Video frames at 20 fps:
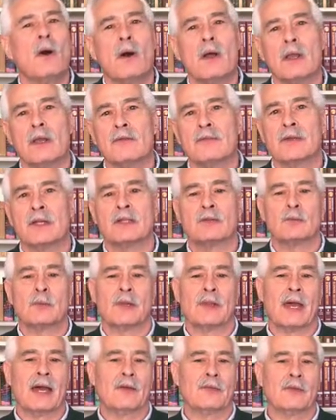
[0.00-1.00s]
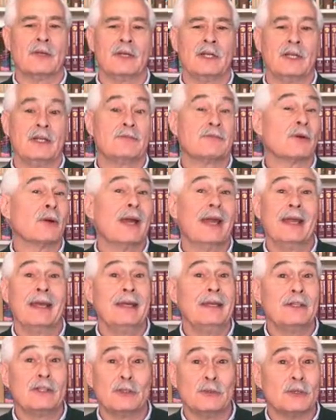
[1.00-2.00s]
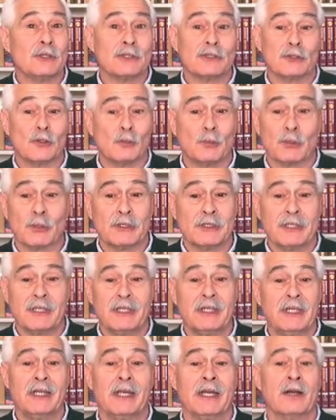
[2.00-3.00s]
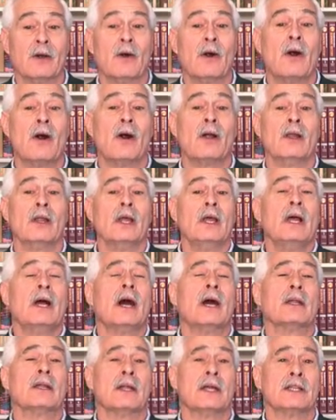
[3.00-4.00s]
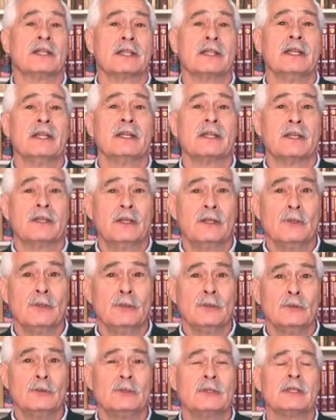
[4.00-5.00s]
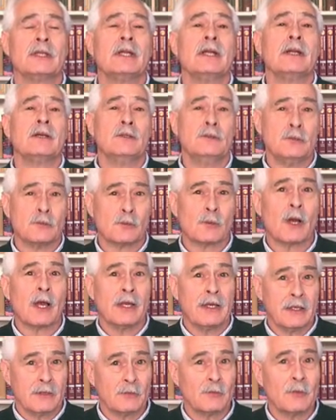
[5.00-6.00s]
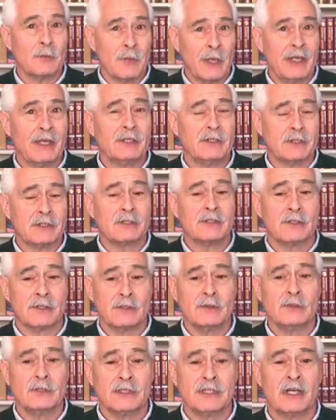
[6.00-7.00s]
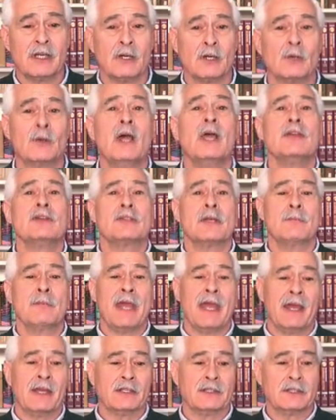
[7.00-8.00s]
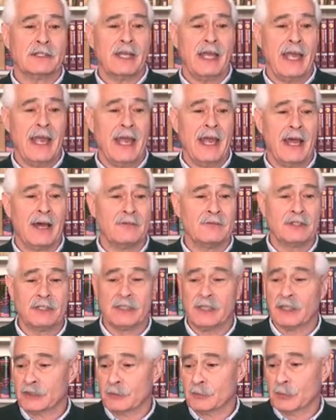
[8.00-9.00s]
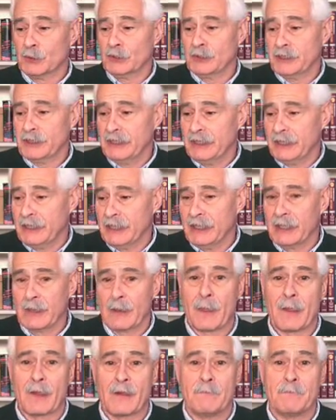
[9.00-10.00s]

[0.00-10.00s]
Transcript: all of it without the need for any judicial proceeding at all, unless the accused, whose right it remains to do so, demands to have such a proceeding.